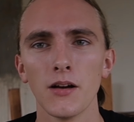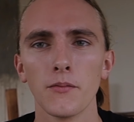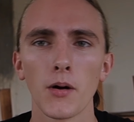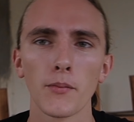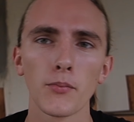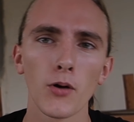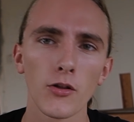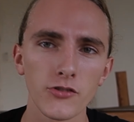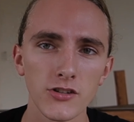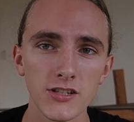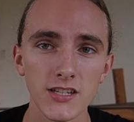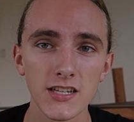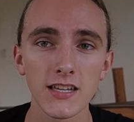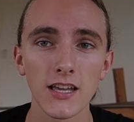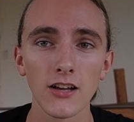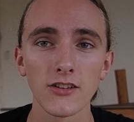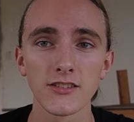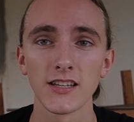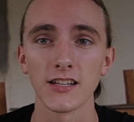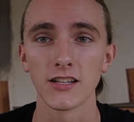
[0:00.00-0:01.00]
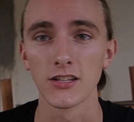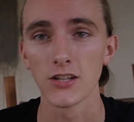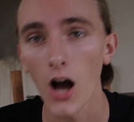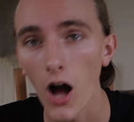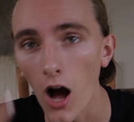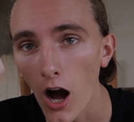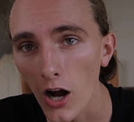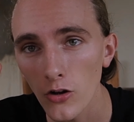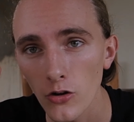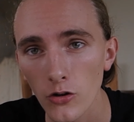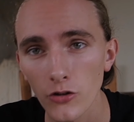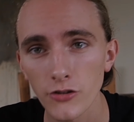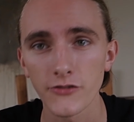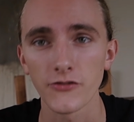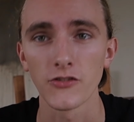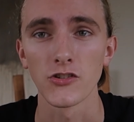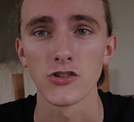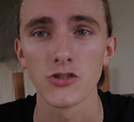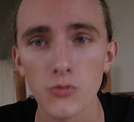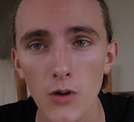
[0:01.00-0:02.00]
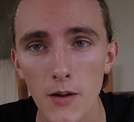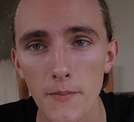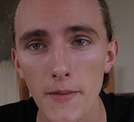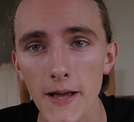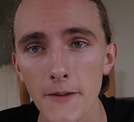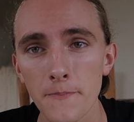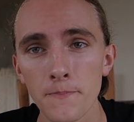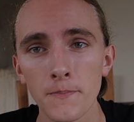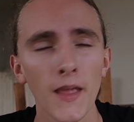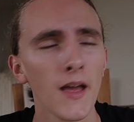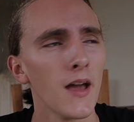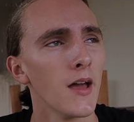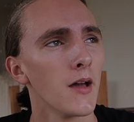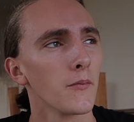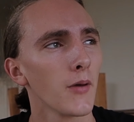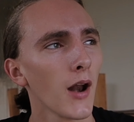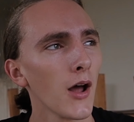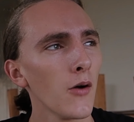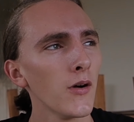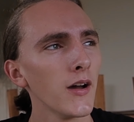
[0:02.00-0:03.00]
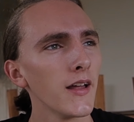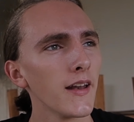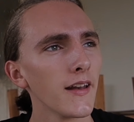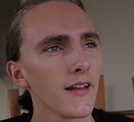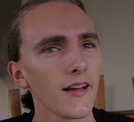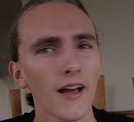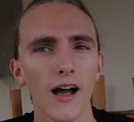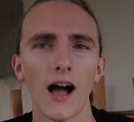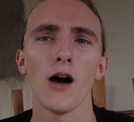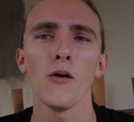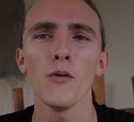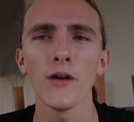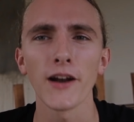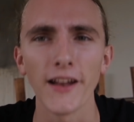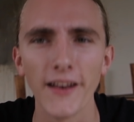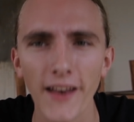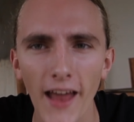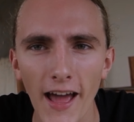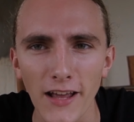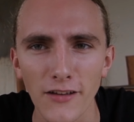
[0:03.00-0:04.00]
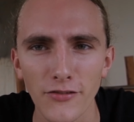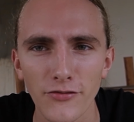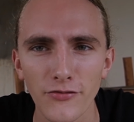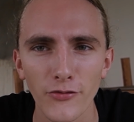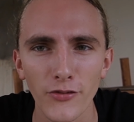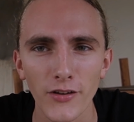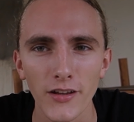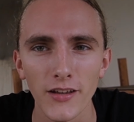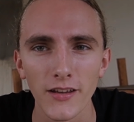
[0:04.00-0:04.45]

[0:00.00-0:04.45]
My brother Ezekiel said goggles for swimming, but I want a knife.